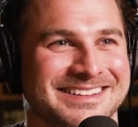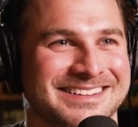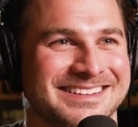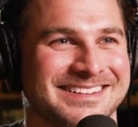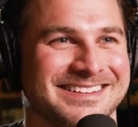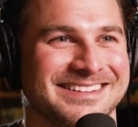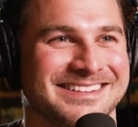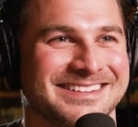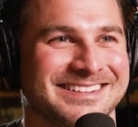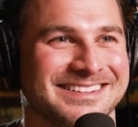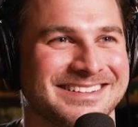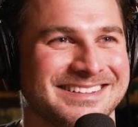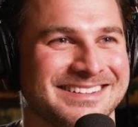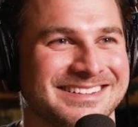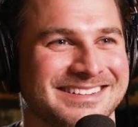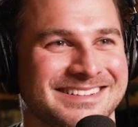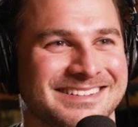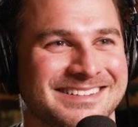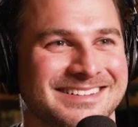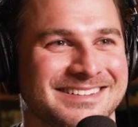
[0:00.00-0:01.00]

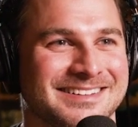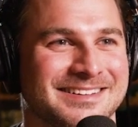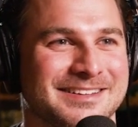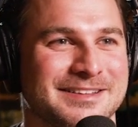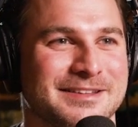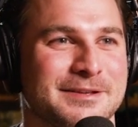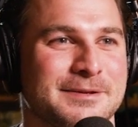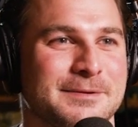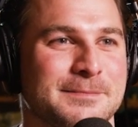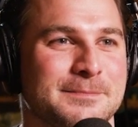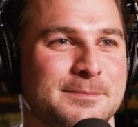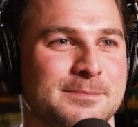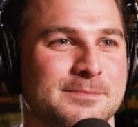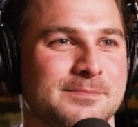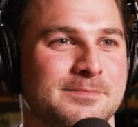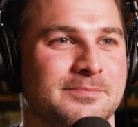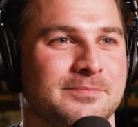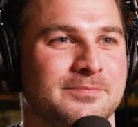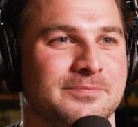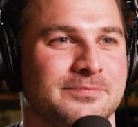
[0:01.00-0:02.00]

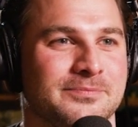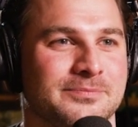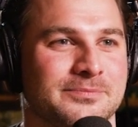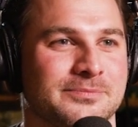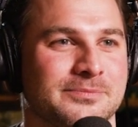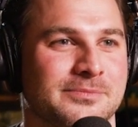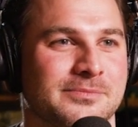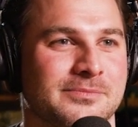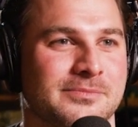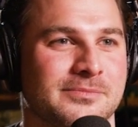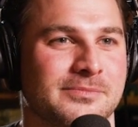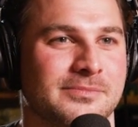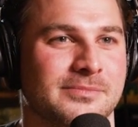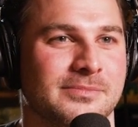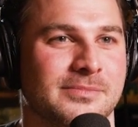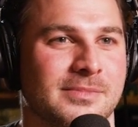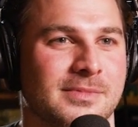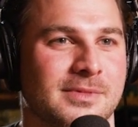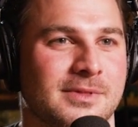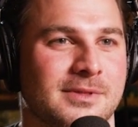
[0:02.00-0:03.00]

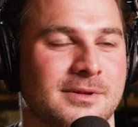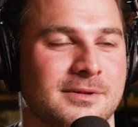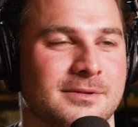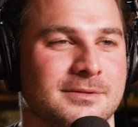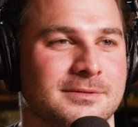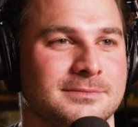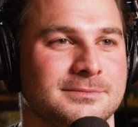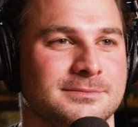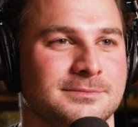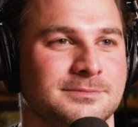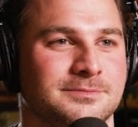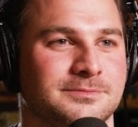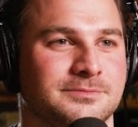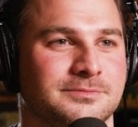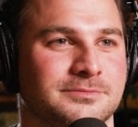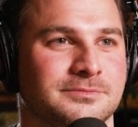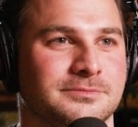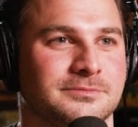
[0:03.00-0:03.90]
No words are spoken by the person on screen.